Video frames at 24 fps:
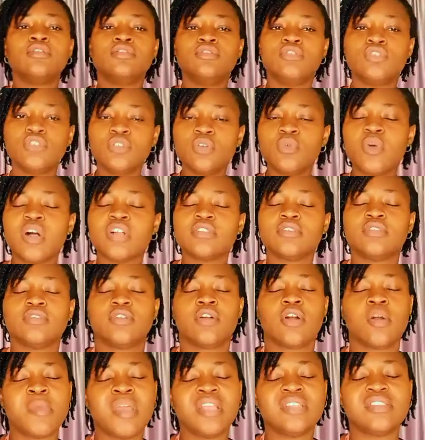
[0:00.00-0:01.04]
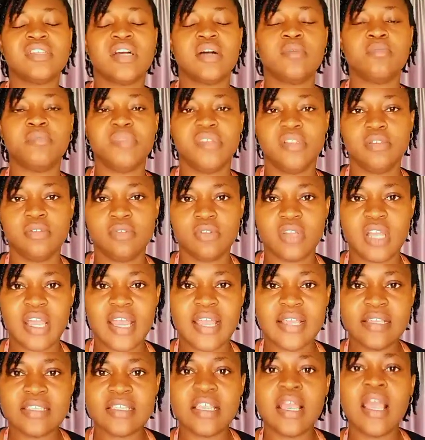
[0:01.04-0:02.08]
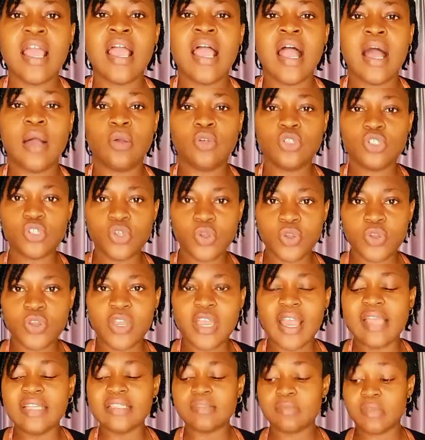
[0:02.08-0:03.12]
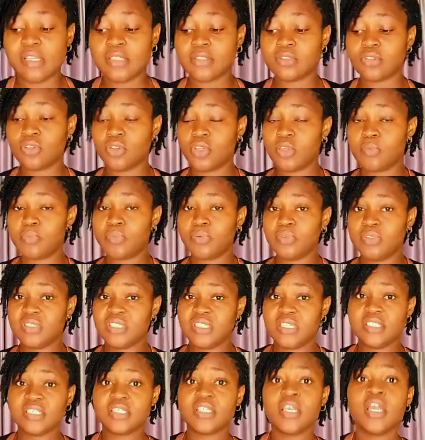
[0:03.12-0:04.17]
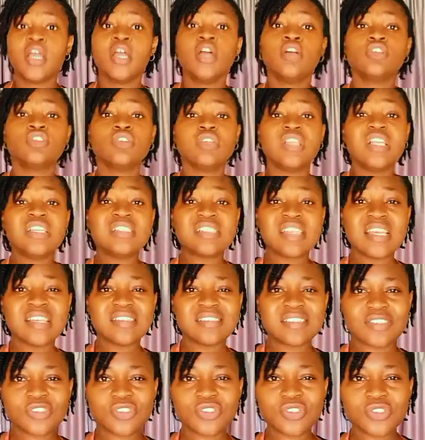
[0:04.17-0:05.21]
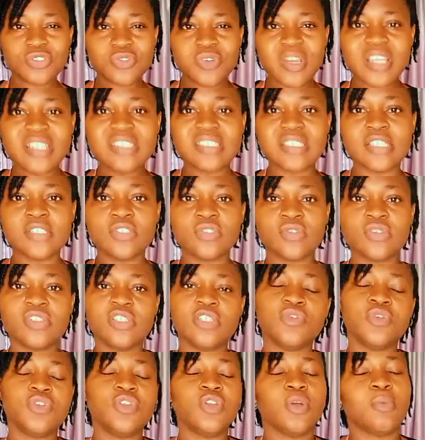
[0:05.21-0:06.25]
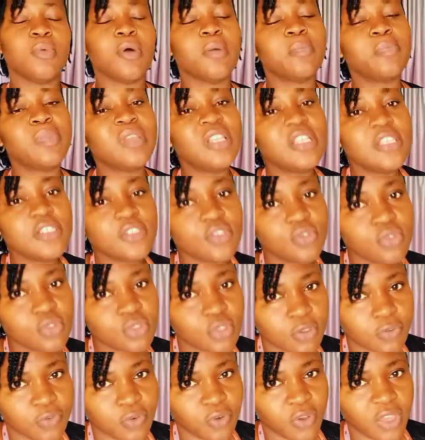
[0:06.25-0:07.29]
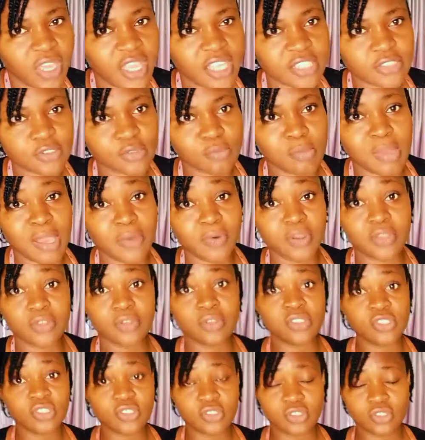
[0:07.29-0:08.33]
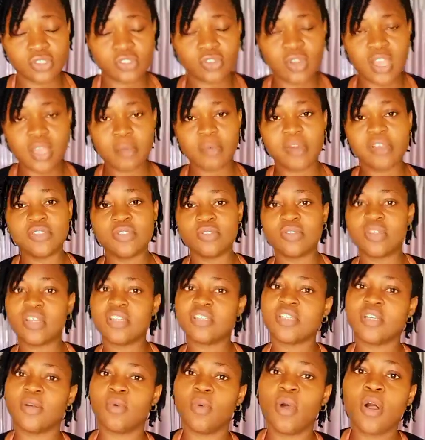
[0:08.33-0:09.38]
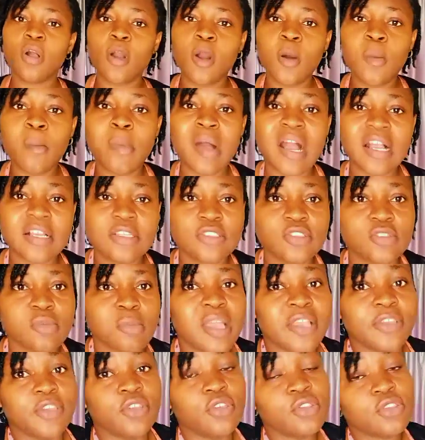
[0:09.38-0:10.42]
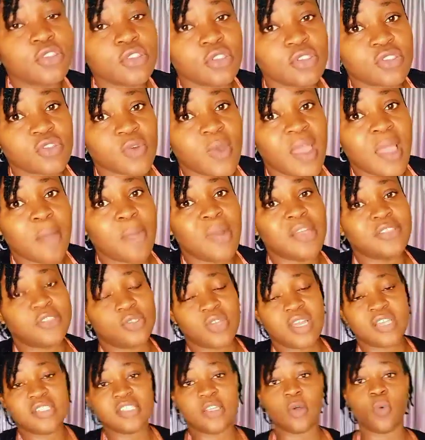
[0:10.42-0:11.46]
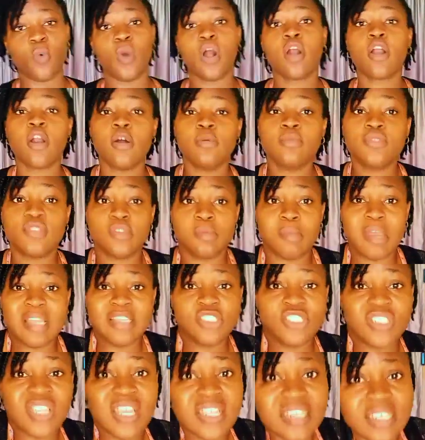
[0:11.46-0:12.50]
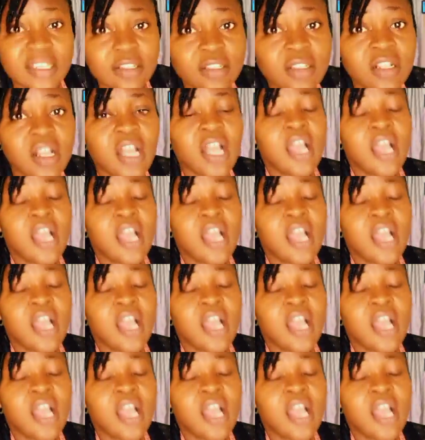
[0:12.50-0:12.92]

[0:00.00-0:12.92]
do well to comment down below guys. I'll show you guys my sewing process. So let's get straight into this video, but please do not forget to my returning subscribers, you guys are welcome back to my new subscribers, you guys are welcome to my channel.